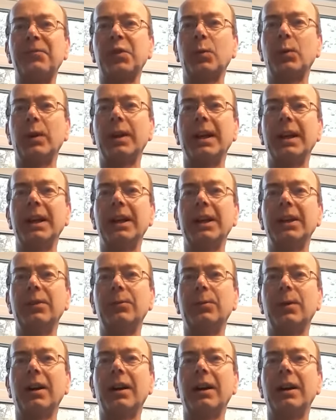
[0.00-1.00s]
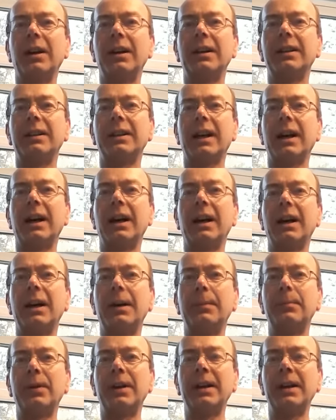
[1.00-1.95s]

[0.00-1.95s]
we were up